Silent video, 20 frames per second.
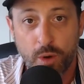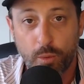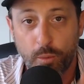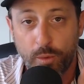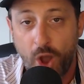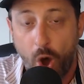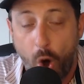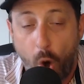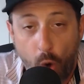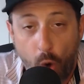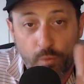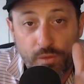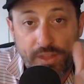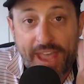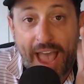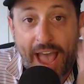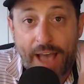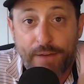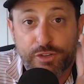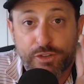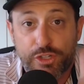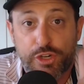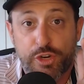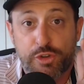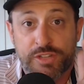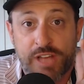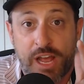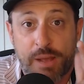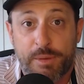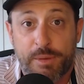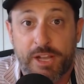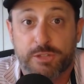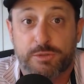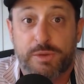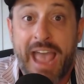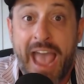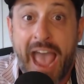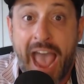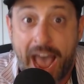We only have to do design because we